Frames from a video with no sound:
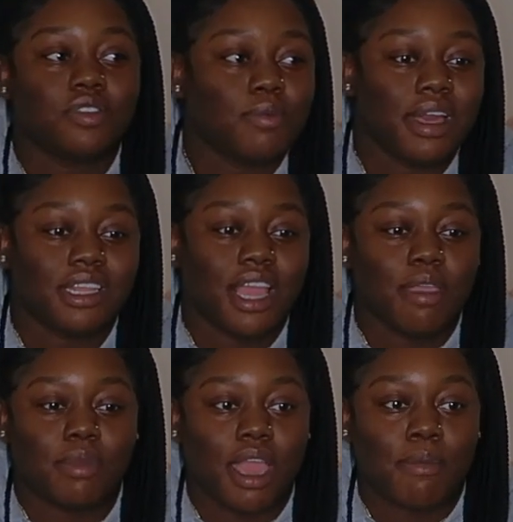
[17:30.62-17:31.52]
if somebody
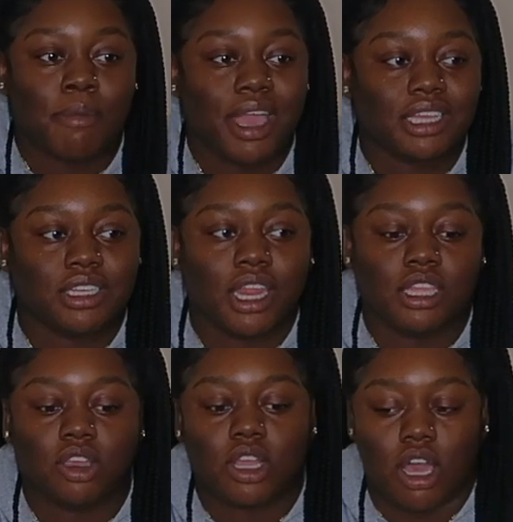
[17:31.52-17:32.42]
came and got my package and
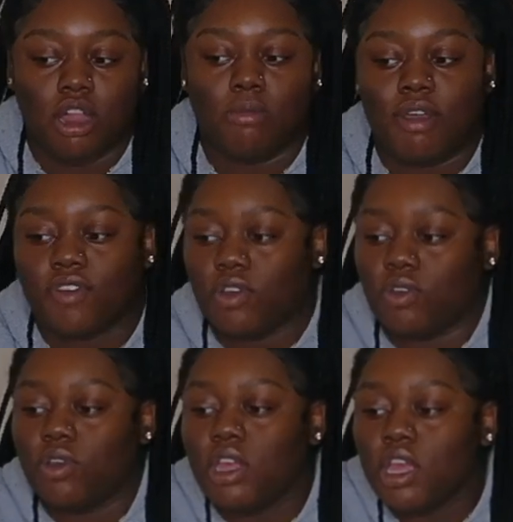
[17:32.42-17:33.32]
they started calling my
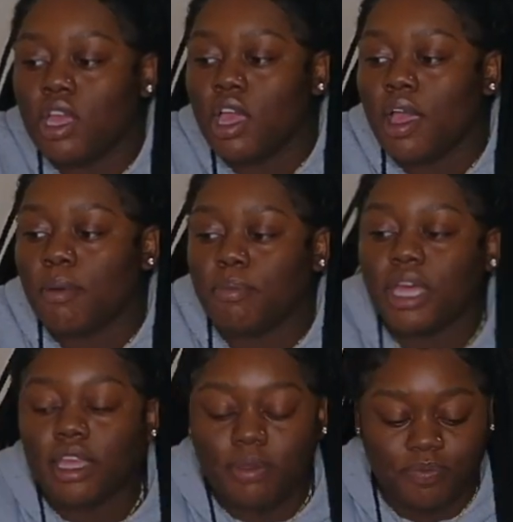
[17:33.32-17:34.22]
phone?
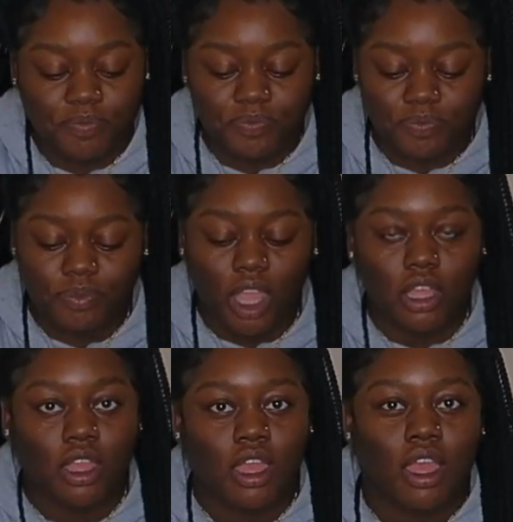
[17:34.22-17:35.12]
But
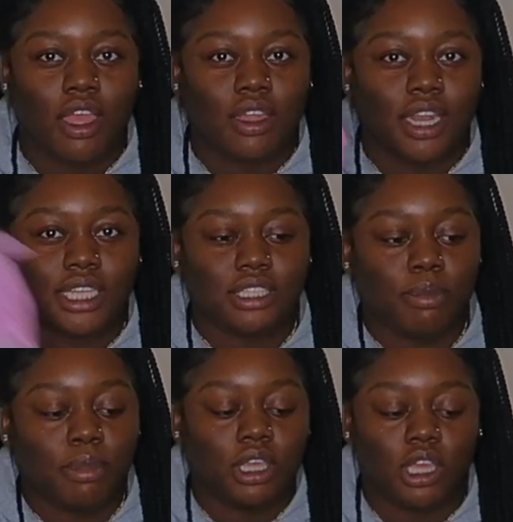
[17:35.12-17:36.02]
they
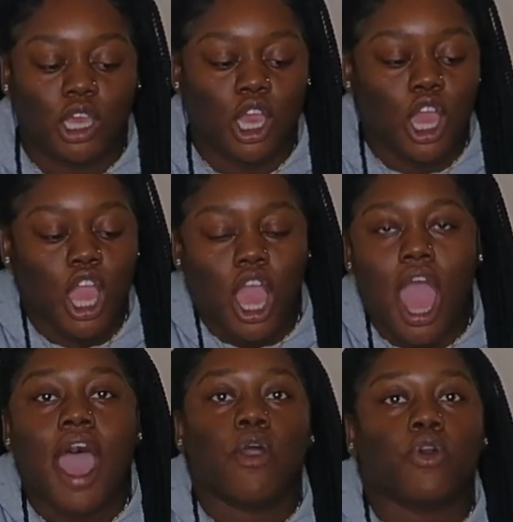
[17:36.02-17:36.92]
sent me,
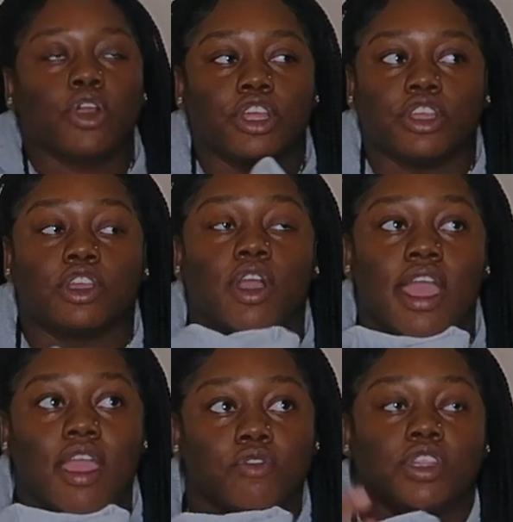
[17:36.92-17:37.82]
I ordered
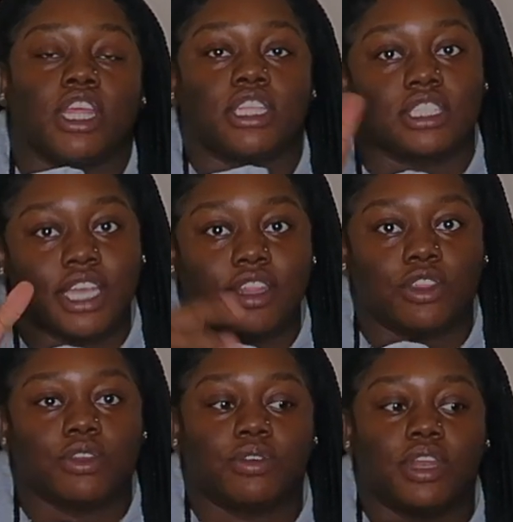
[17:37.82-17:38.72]
everything
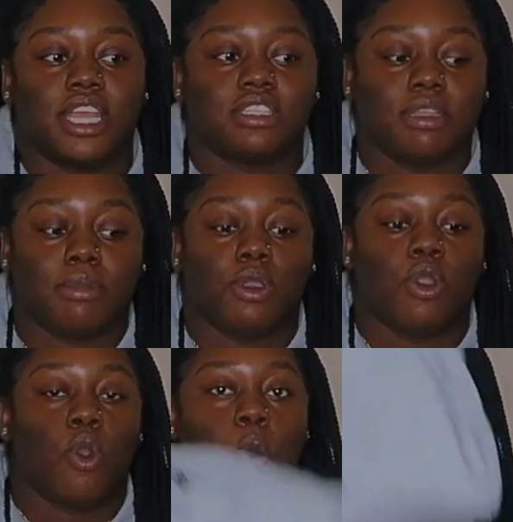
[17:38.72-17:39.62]
together. They sent
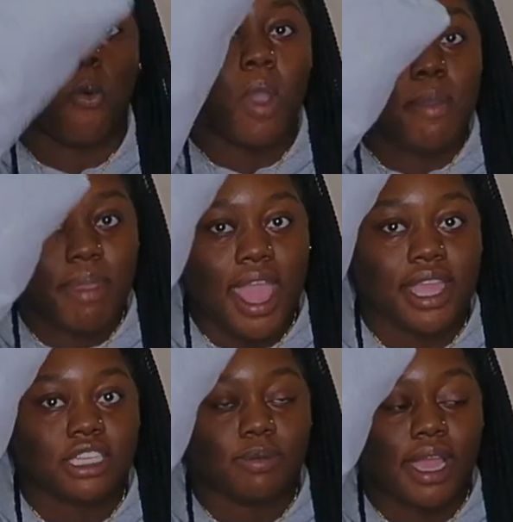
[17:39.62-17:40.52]
me one
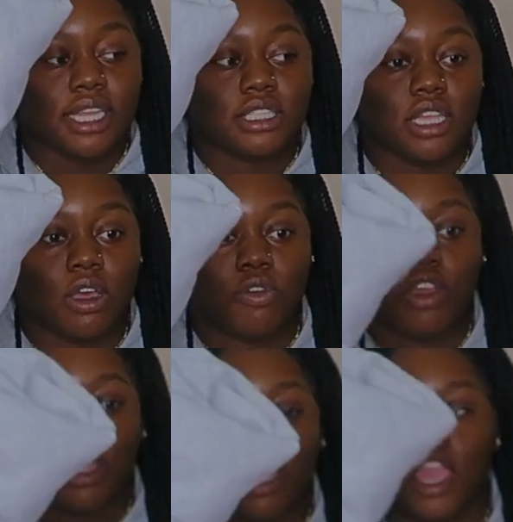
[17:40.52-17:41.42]
package by itself
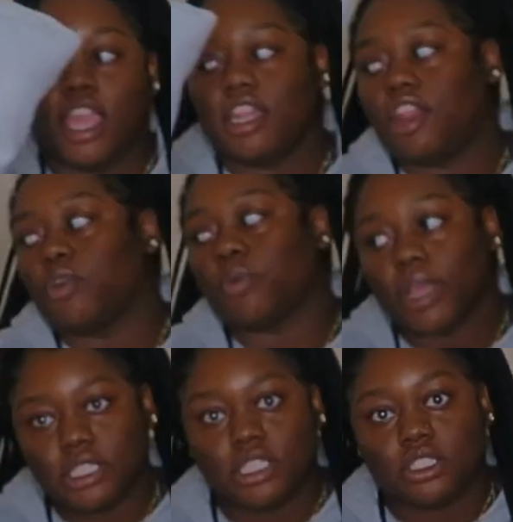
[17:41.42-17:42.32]
and then the
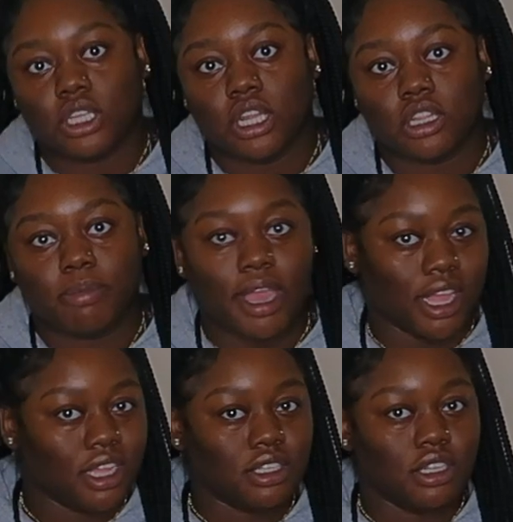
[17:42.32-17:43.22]
rest into another
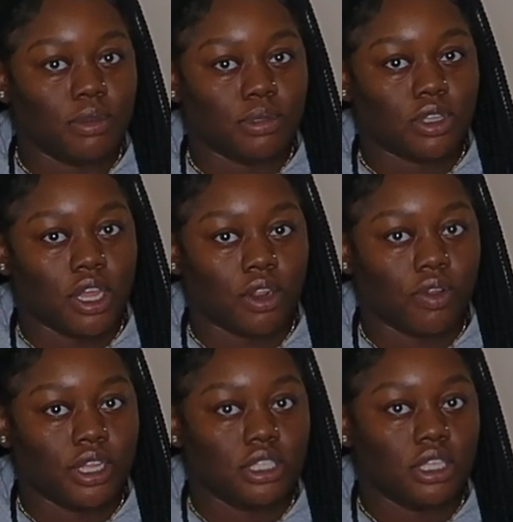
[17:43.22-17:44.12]
package. It was kind of
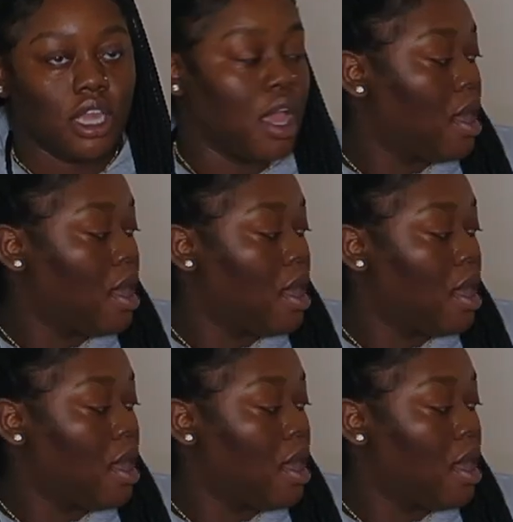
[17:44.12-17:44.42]
crazy.